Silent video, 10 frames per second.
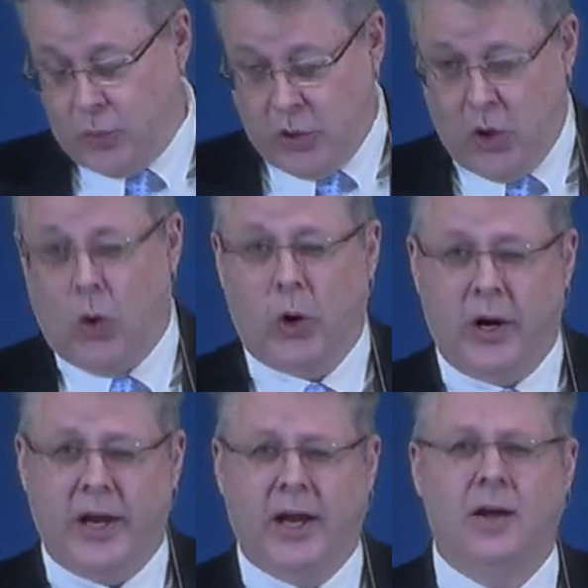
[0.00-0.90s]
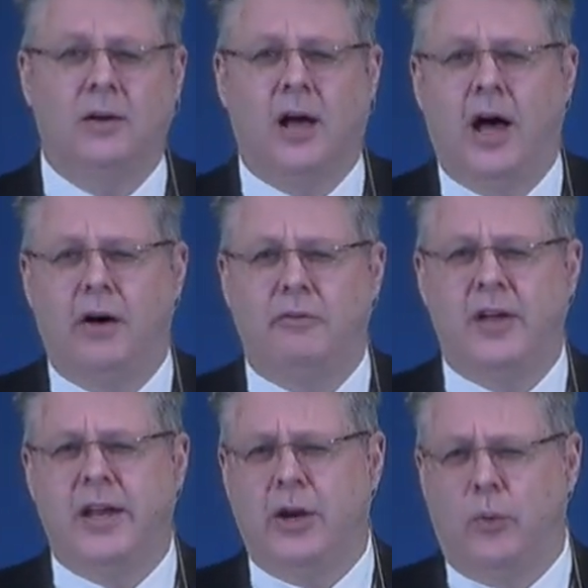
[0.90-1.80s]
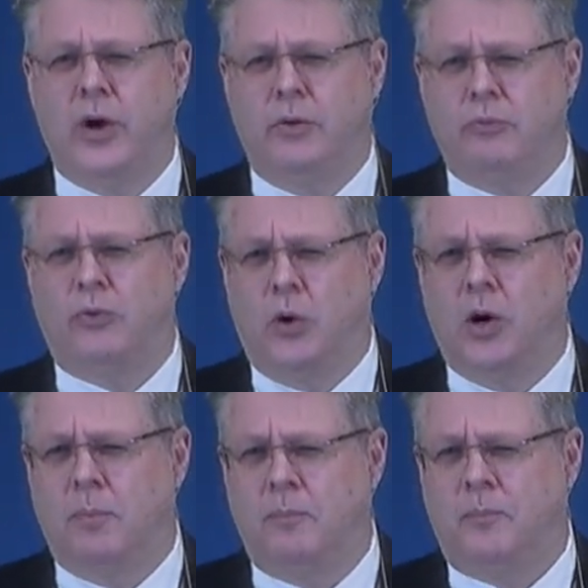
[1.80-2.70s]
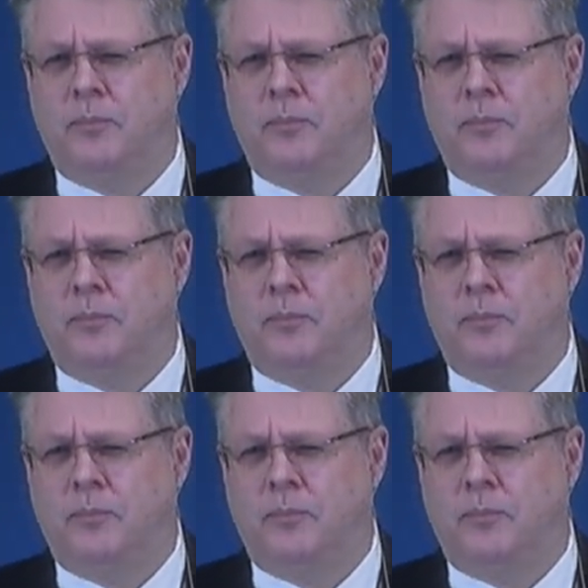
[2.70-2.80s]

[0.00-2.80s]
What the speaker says: the recording of it in written form.